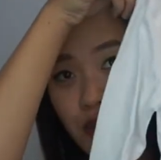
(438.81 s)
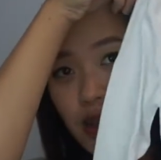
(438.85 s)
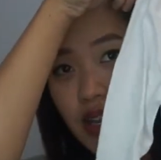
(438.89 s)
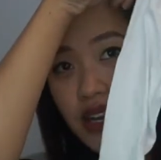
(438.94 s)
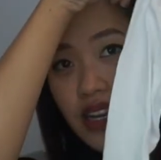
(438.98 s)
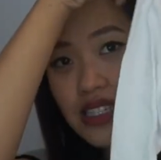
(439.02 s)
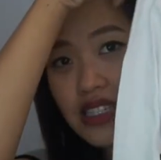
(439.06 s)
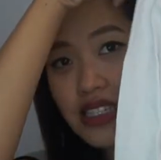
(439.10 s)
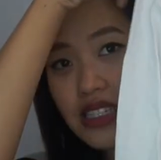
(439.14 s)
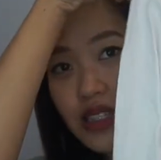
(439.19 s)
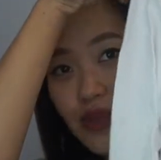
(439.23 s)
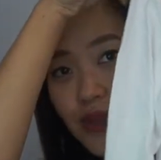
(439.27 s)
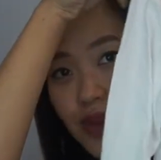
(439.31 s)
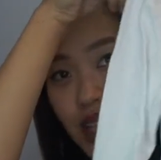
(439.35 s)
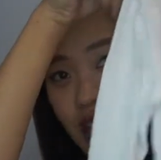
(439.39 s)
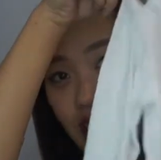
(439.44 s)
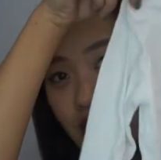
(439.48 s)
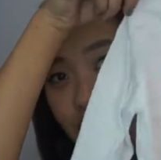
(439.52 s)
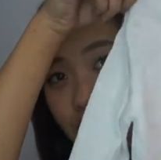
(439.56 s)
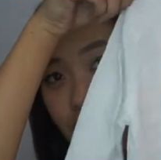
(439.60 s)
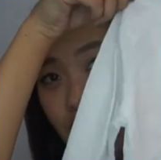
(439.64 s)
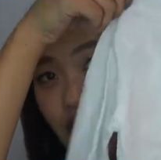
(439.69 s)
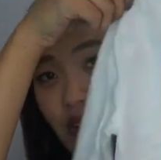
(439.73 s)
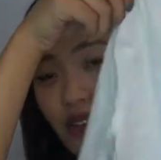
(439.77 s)
because it's
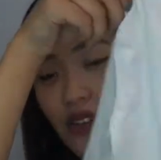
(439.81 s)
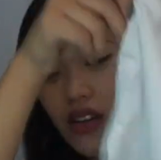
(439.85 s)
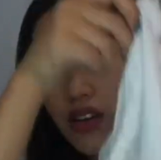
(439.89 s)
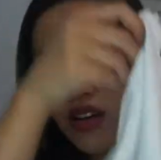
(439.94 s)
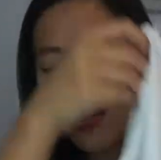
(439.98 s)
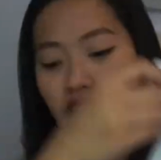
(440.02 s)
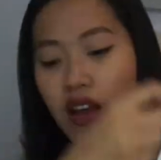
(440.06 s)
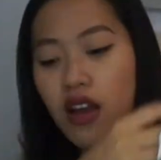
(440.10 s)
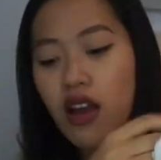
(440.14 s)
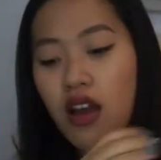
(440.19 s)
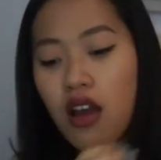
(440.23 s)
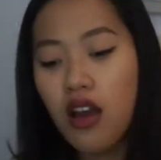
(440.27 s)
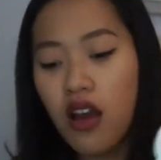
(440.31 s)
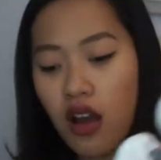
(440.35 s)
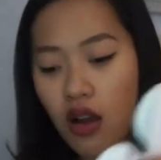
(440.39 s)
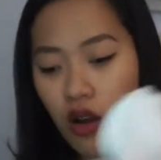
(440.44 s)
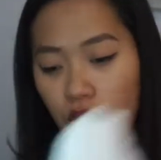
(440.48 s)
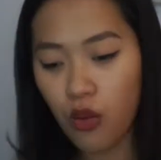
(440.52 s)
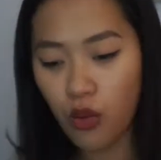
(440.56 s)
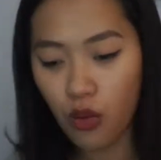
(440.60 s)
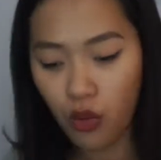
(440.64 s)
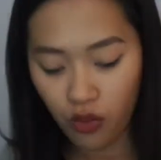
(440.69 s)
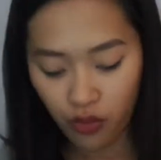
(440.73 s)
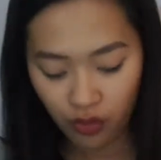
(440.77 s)
becoming
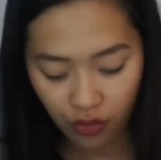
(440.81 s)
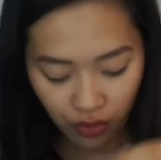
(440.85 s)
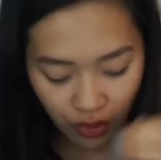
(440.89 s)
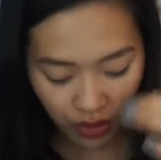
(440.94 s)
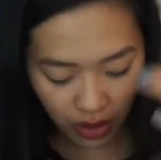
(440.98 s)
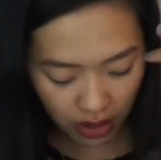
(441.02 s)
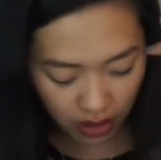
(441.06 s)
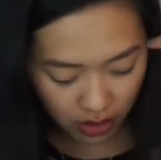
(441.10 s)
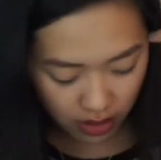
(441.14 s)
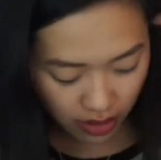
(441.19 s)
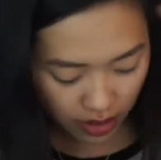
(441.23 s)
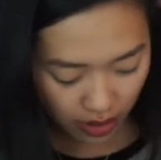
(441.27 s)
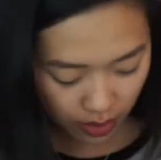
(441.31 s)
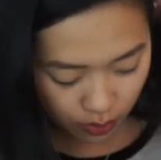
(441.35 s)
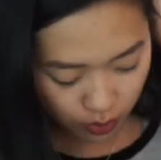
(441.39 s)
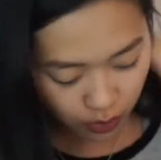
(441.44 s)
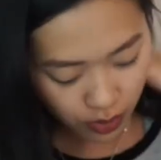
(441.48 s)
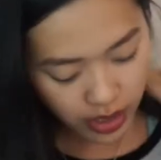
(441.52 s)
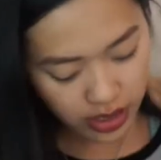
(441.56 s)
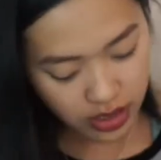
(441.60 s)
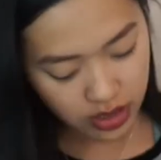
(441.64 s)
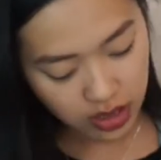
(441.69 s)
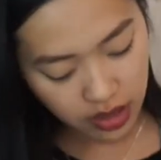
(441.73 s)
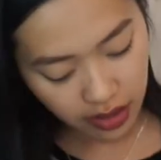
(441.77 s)
fall
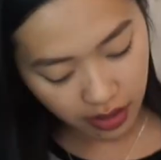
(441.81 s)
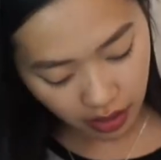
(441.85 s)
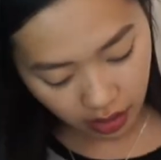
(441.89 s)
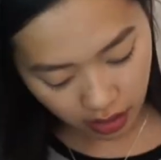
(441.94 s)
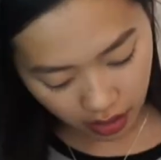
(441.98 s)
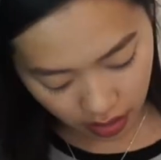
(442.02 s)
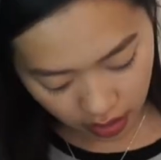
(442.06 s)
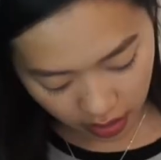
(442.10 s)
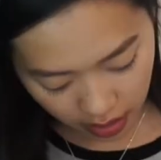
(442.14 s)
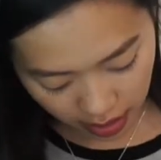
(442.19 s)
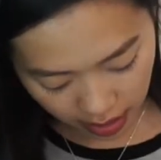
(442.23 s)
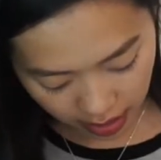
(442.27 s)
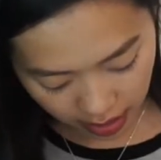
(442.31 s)
and winter.